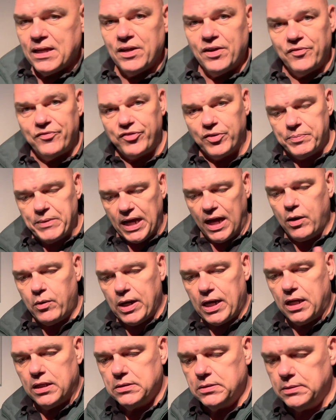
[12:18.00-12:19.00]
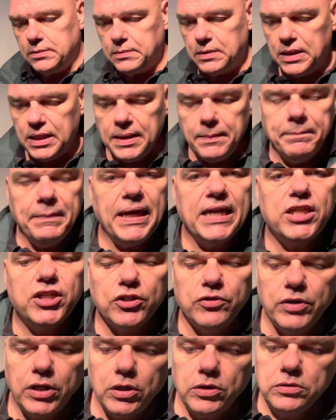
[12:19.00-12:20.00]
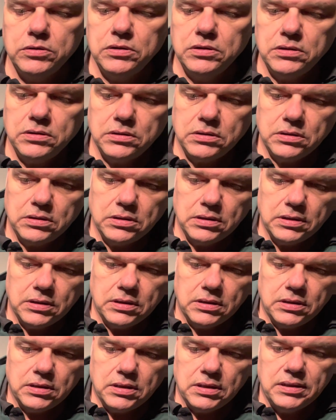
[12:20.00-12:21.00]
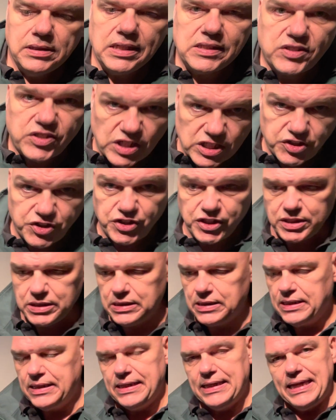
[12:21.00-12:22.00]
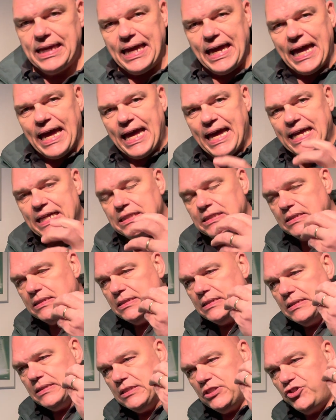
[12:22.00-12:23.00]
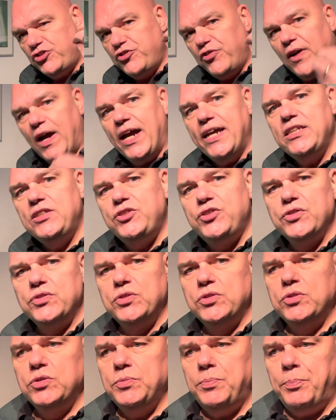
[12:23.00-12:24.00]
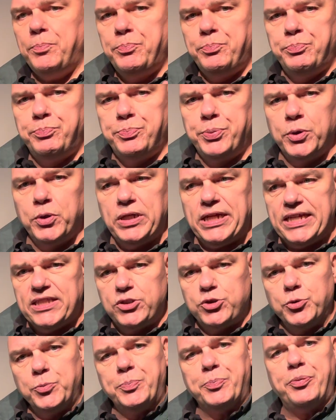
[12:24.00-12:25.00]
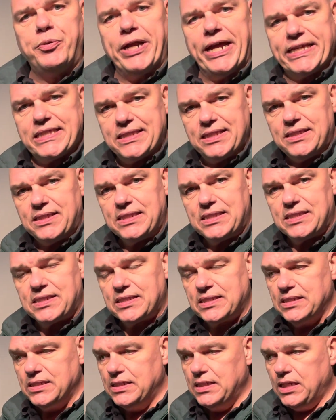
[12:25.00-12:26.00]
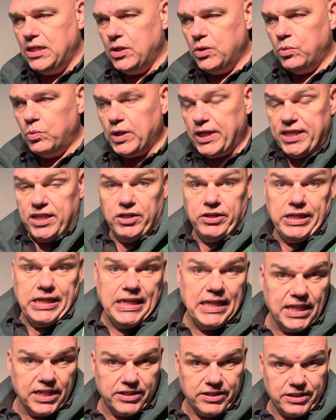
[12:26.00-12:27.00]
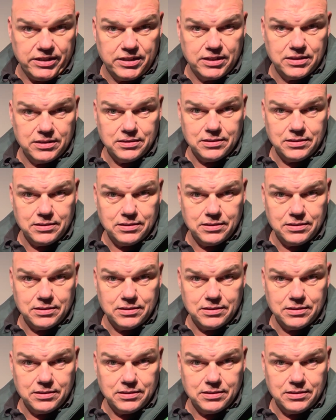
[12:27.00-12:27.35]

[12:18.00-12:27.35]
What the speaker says: From now on, make your own decision and try to put into practice what you hear.